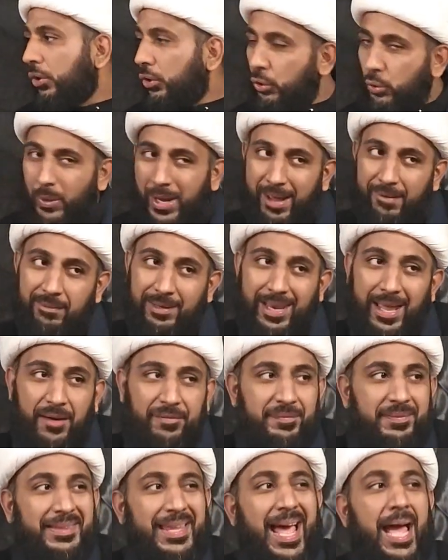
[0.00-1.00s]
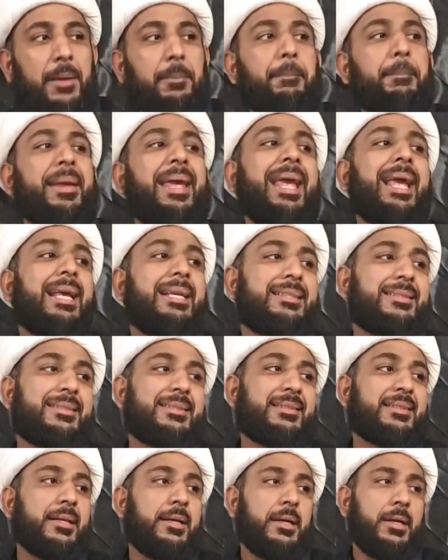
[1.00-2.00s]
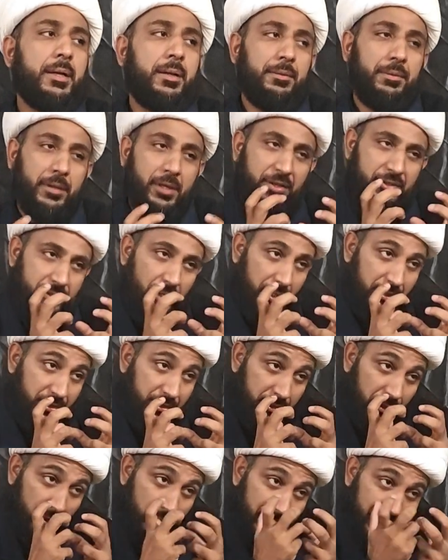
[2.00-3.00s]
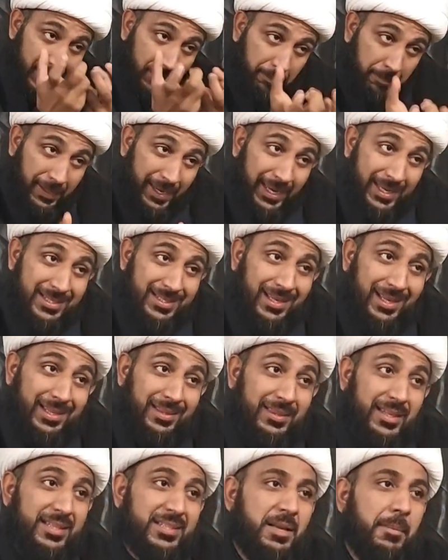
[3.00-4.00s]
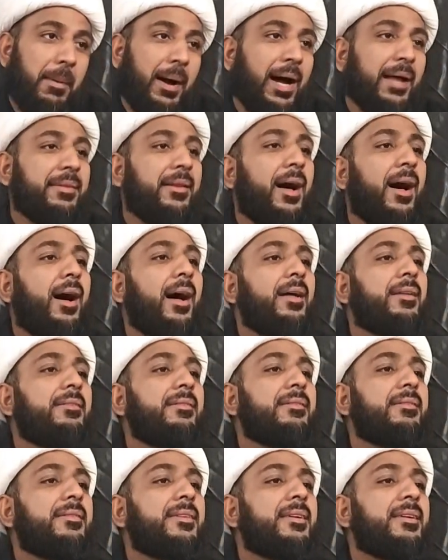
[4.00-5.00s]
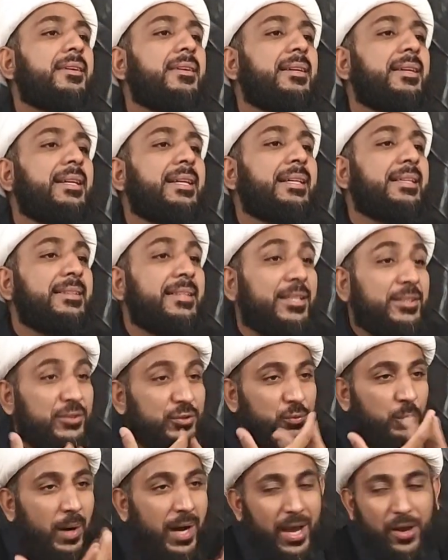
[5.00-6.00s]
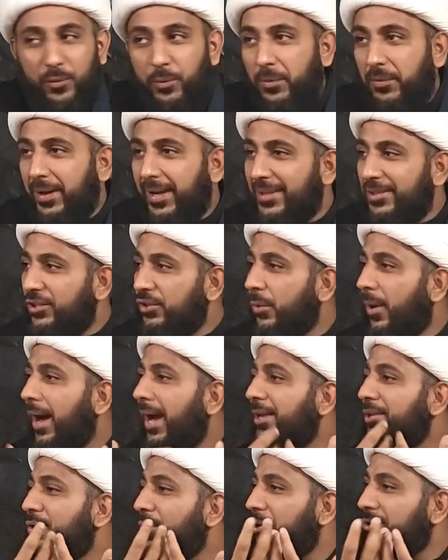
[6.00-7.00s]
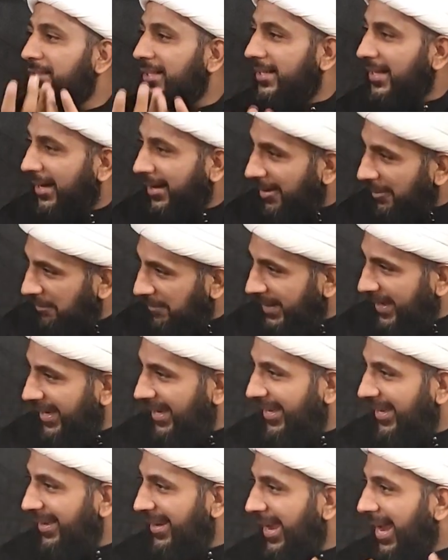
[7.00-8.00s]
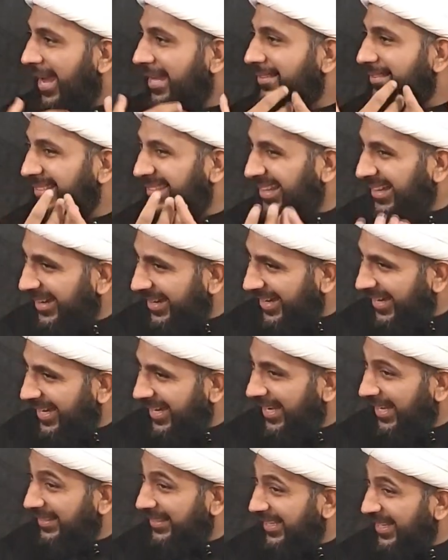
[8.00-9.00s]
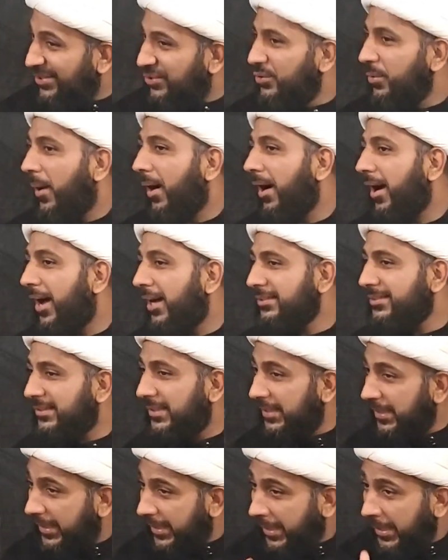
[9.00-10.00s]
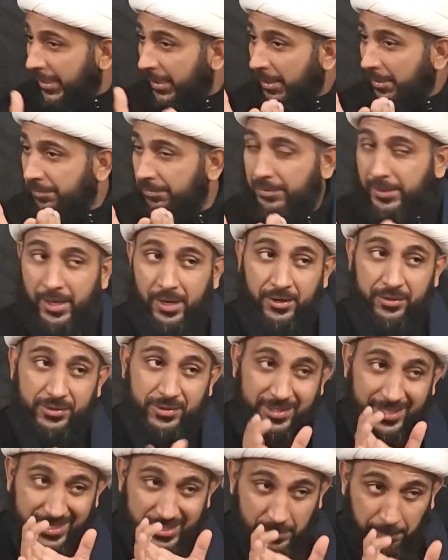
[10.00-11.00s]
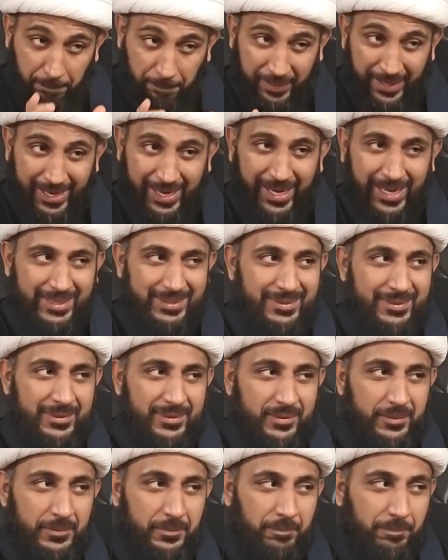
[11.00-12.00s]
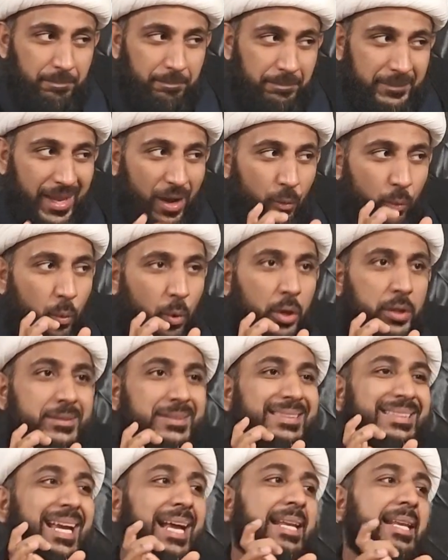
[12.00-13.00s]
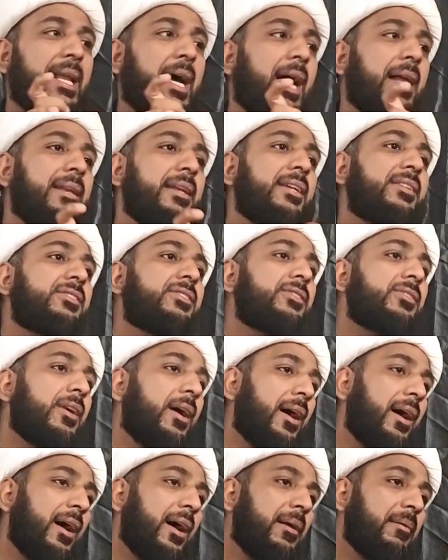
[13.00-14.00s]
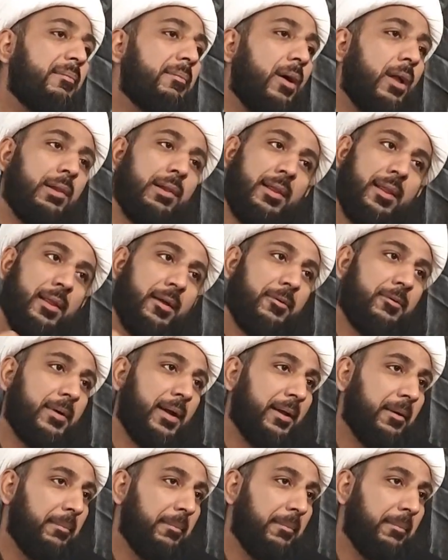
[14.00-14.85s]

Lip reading: You have left that peace. There's a certain peace in these ibadah. This is why we read Dua Joshin and Kabir and Saghir and these du'as. There's this peace that words cannot describe. Allah.